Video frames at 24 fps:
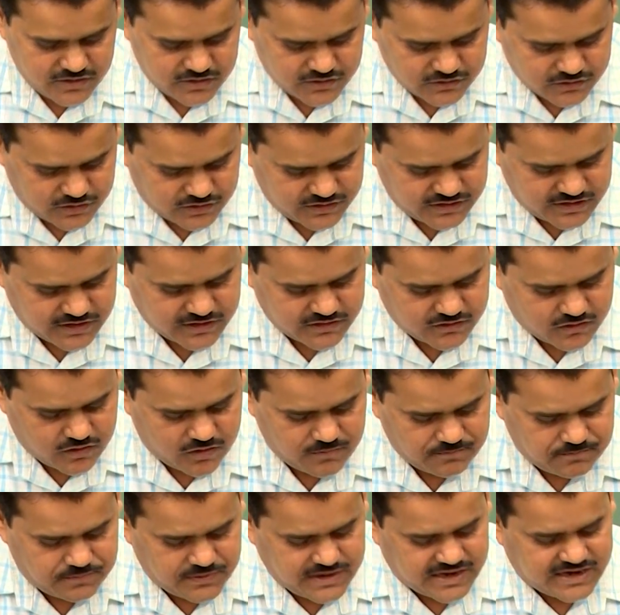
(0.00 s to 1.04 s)
So here
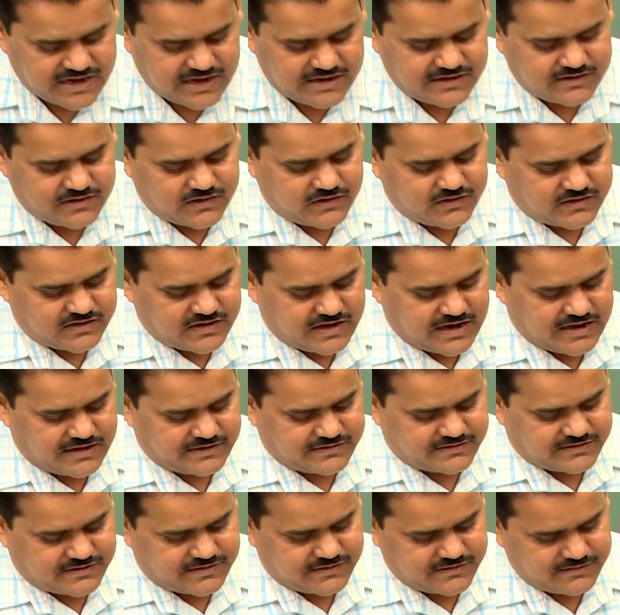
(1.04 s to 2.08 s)
compare and
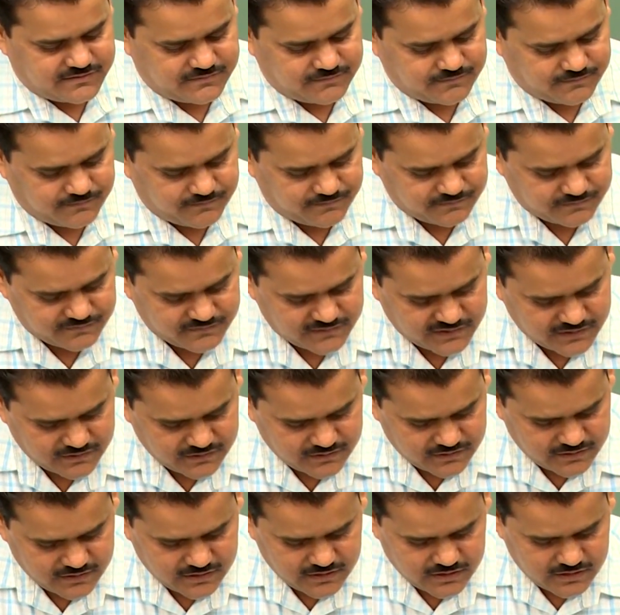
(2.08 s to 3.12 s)
contrast
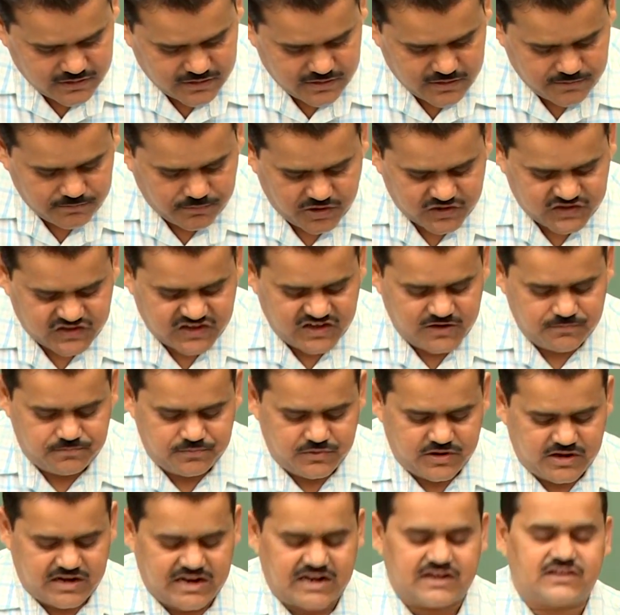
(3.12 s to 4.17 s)
fossil
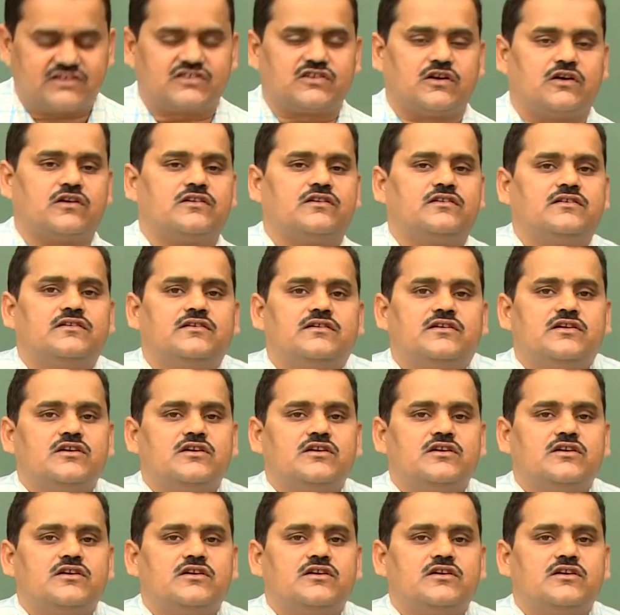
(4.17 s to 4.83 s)
fuel and sun.